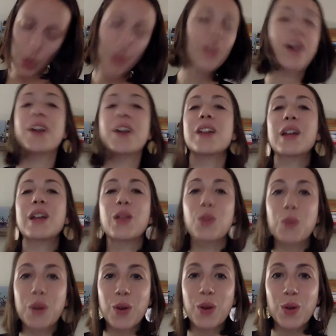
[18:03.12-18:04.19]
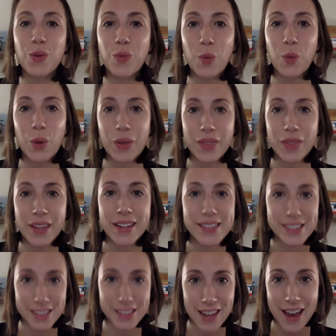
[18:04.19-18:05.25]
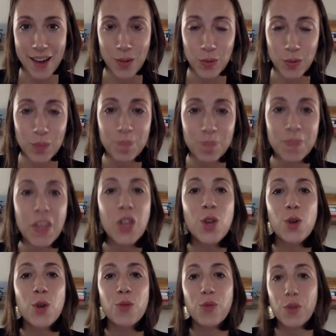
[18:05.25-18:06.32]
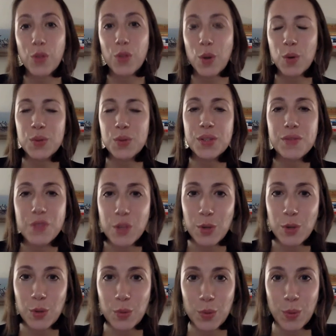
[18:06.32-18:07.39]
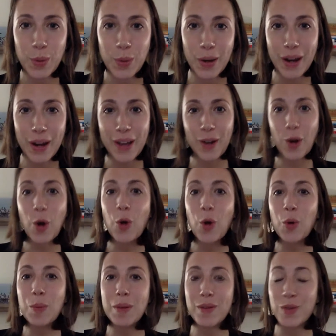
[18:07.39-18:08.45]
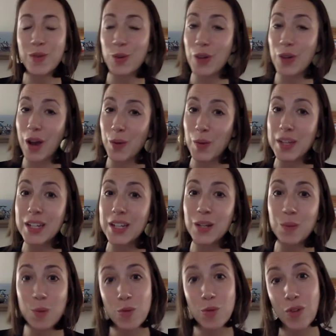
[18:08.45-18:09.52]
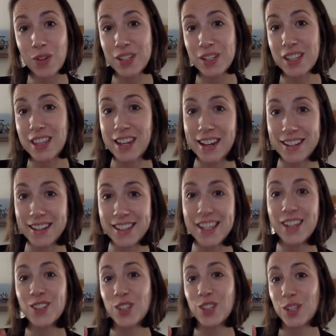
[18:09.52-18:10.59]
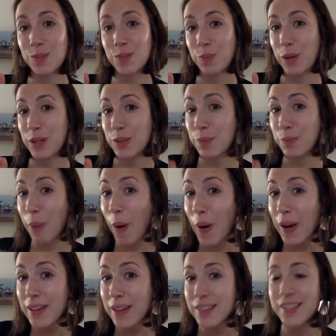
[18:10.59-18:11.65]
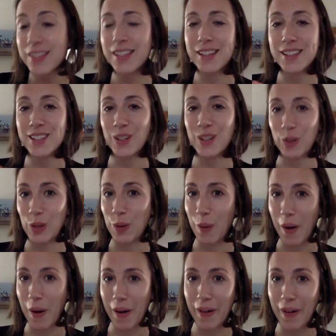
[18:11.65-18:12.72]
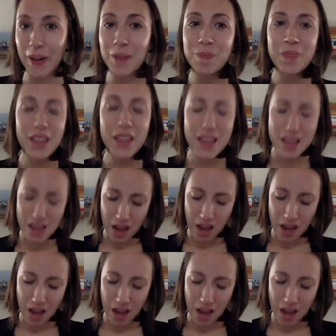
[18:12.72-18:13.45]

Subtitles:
So I've got like 3 or 4 things down. For those of you who are at home, if you're not ready to move on to the next thing, just press pause until you are.